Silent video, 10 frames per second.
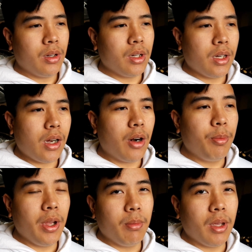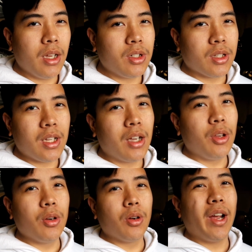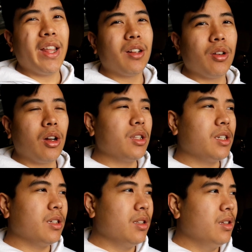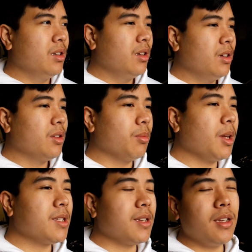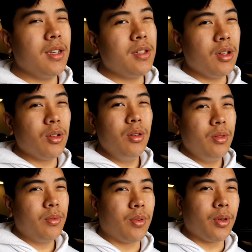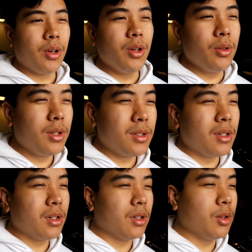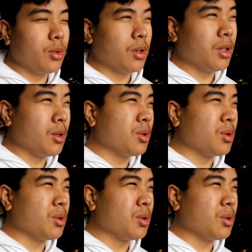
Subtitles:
RPM gauge can tell you your ethanol content. It makes it easier for you as the user and